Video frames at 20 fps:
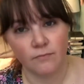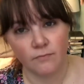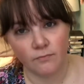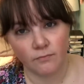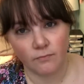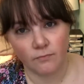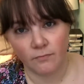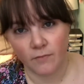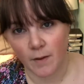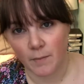
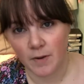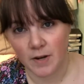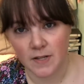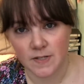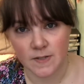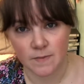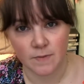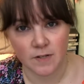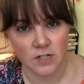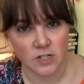
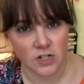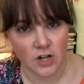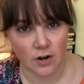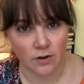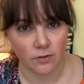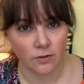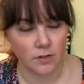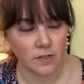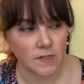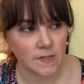Feminism in
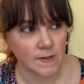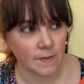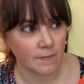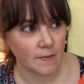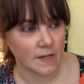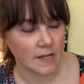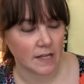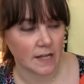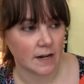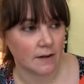general is
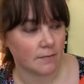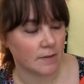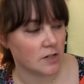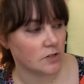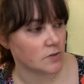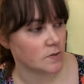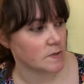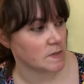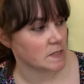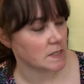something that I'm
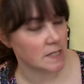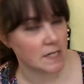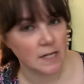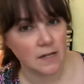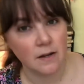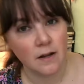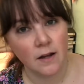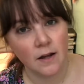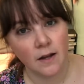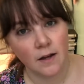interested in,